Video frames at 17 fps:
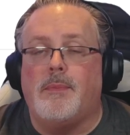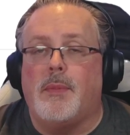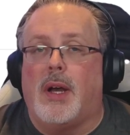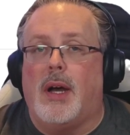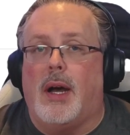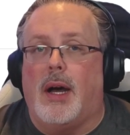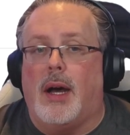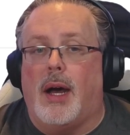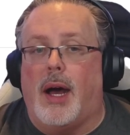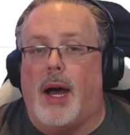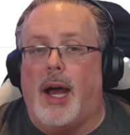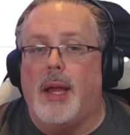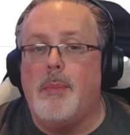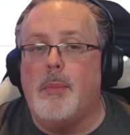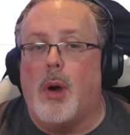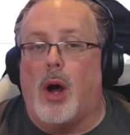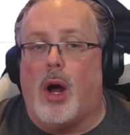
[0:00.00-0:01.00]

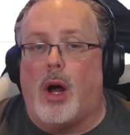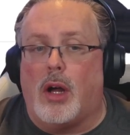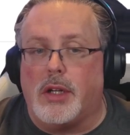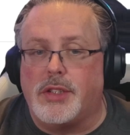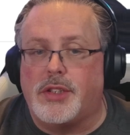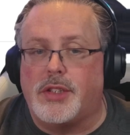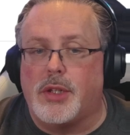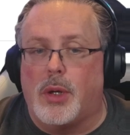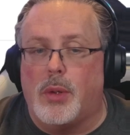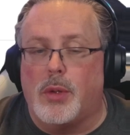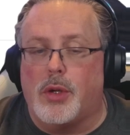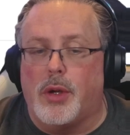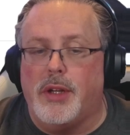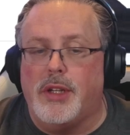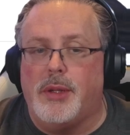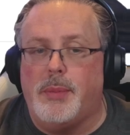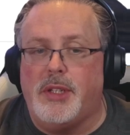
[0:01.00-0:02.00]
I'm also
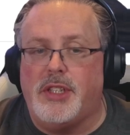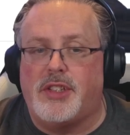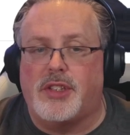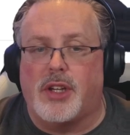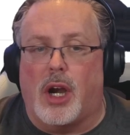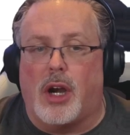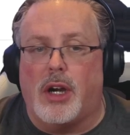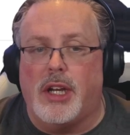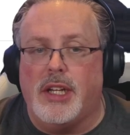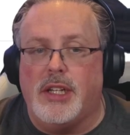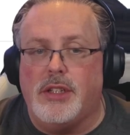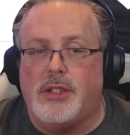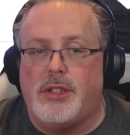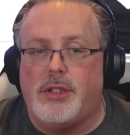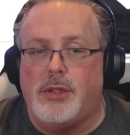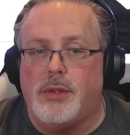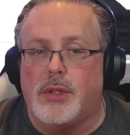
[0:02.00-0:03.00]
going to be starting
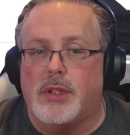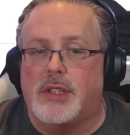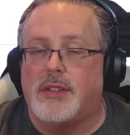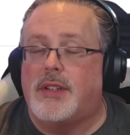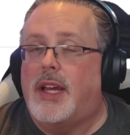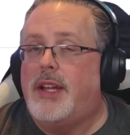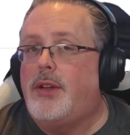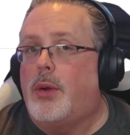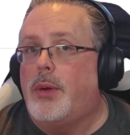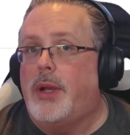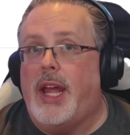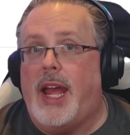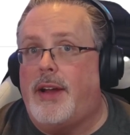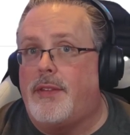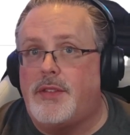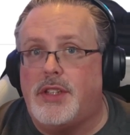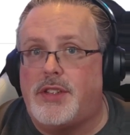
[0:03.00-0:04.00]
to, because I don't
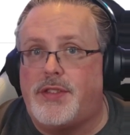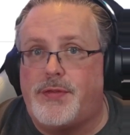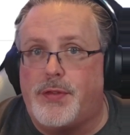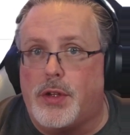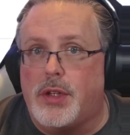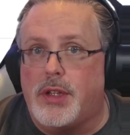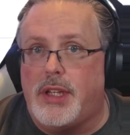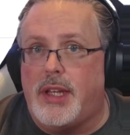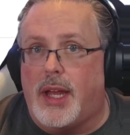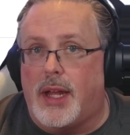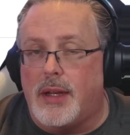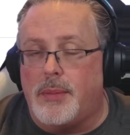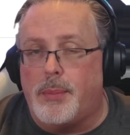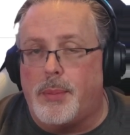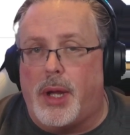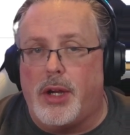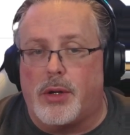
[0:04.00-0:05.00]
have this fully yet
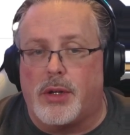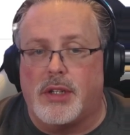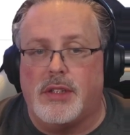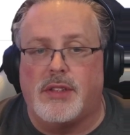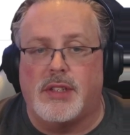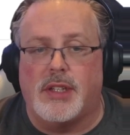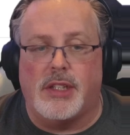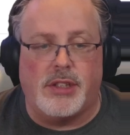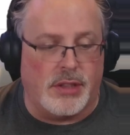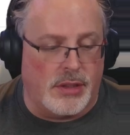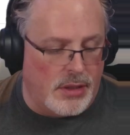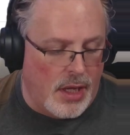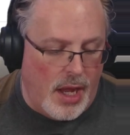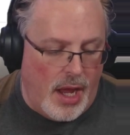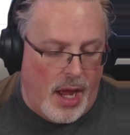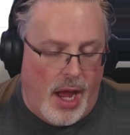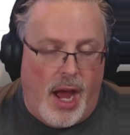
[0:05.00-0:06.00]
in my organization,
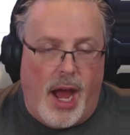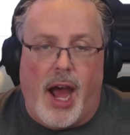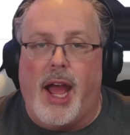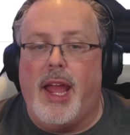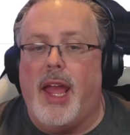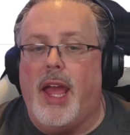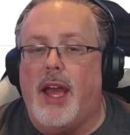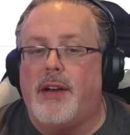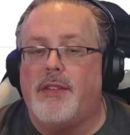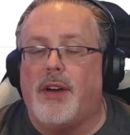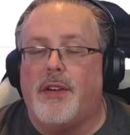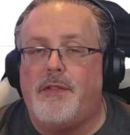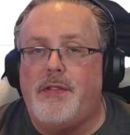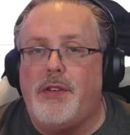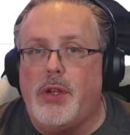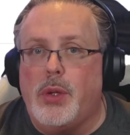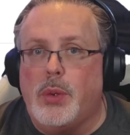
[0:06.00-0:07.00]
I have a
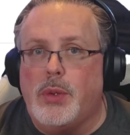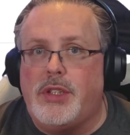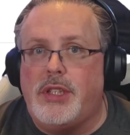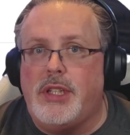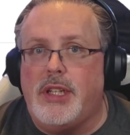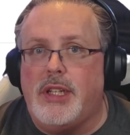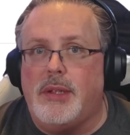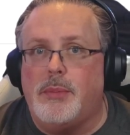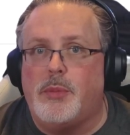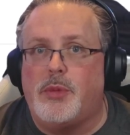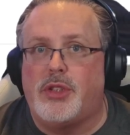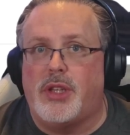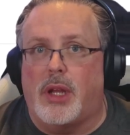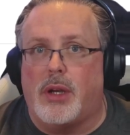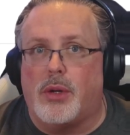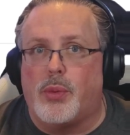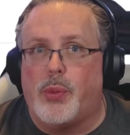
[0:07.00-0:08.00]
few teams
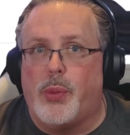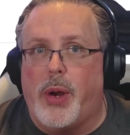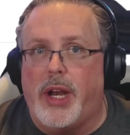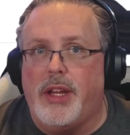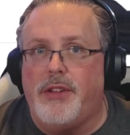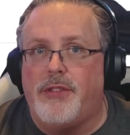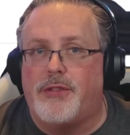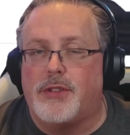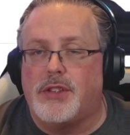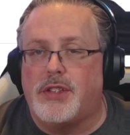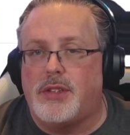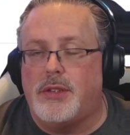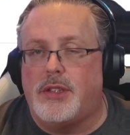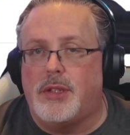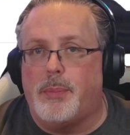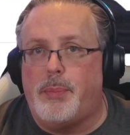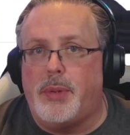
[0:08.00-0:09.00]
that are ready
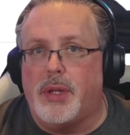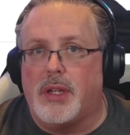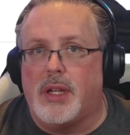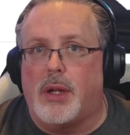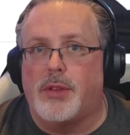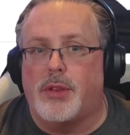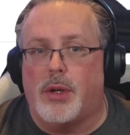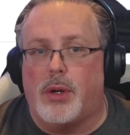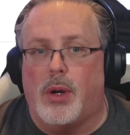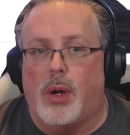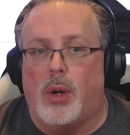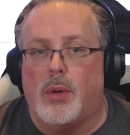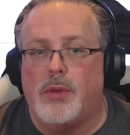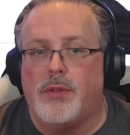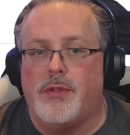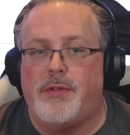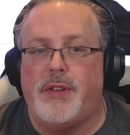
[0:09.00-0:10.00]
to build out their
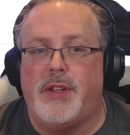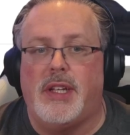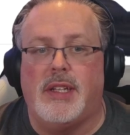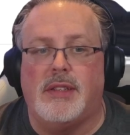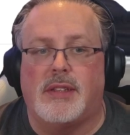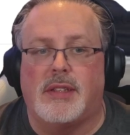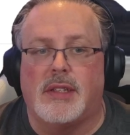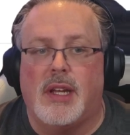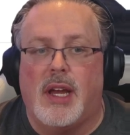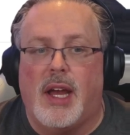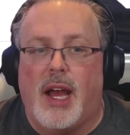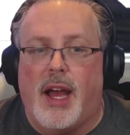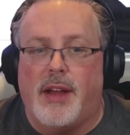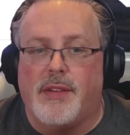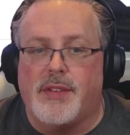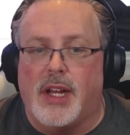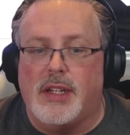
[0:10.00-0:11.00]
own feeds.
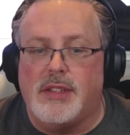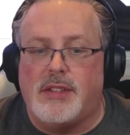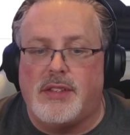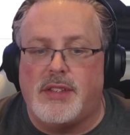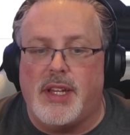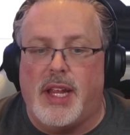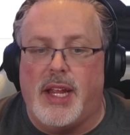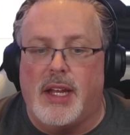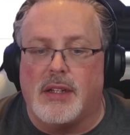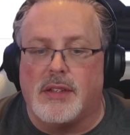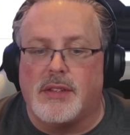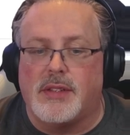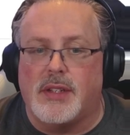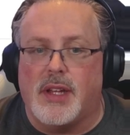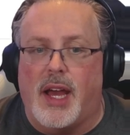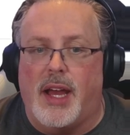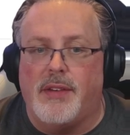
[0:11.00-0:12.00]
I've got
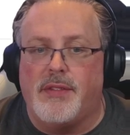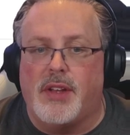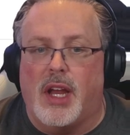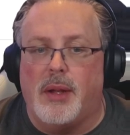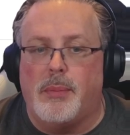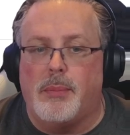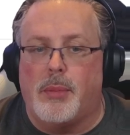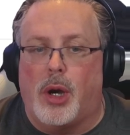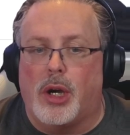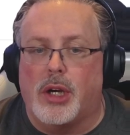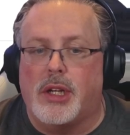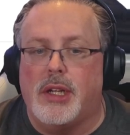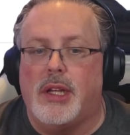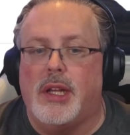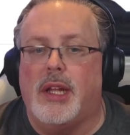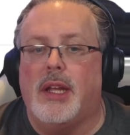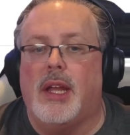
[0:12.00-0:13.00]
sales, I've got
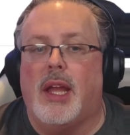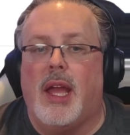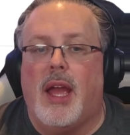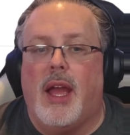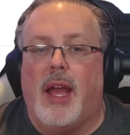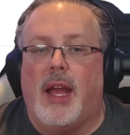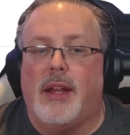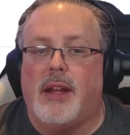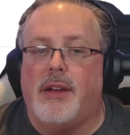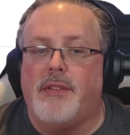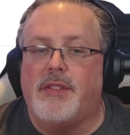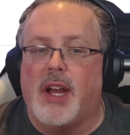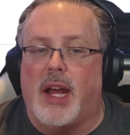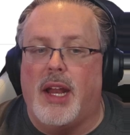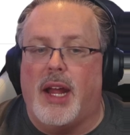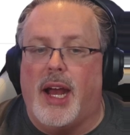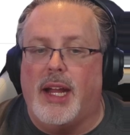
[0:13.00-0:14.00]
marketing, and I've
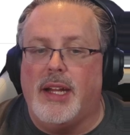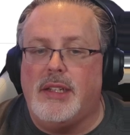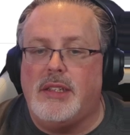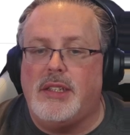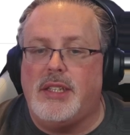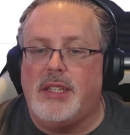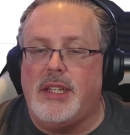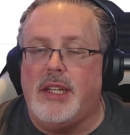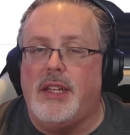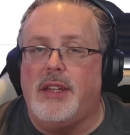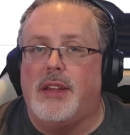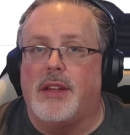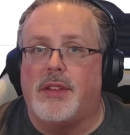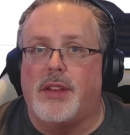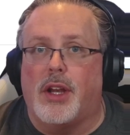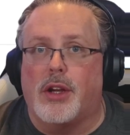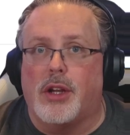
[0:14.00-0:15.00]
got IT
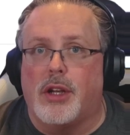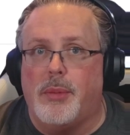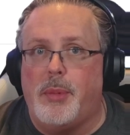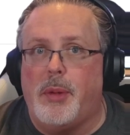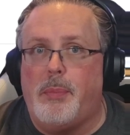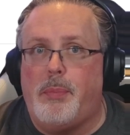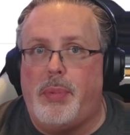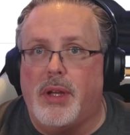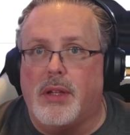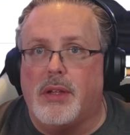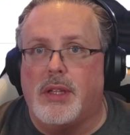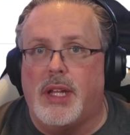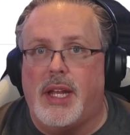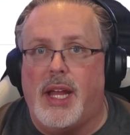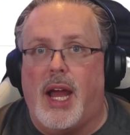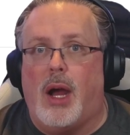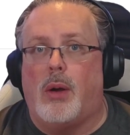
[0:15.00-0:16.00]
that they're going to be
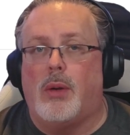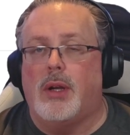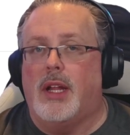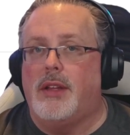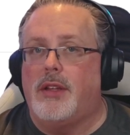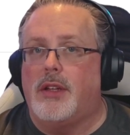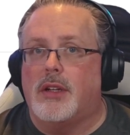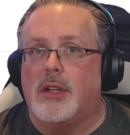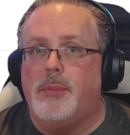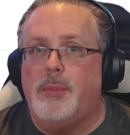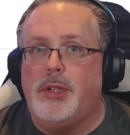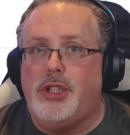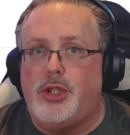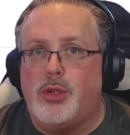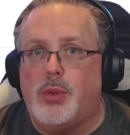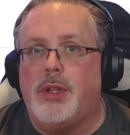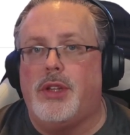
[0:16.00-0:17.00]
building out, and they're going to be
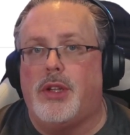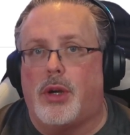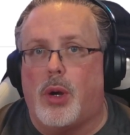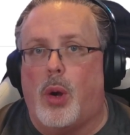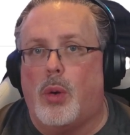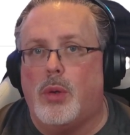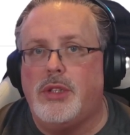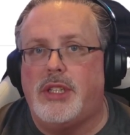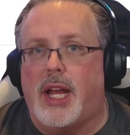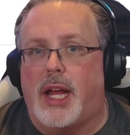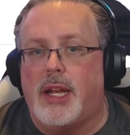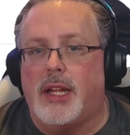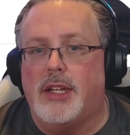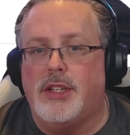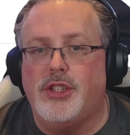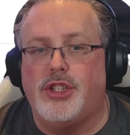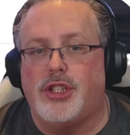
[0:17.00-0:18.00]
doing their own data
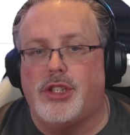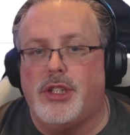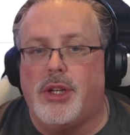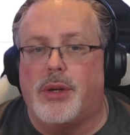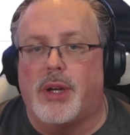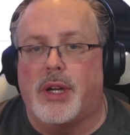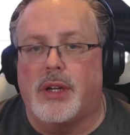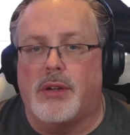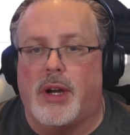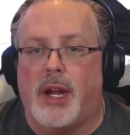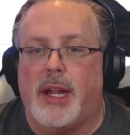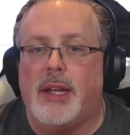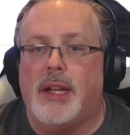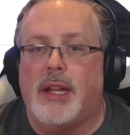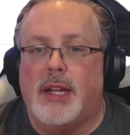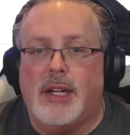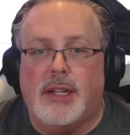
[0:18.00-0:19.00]
engineering, right?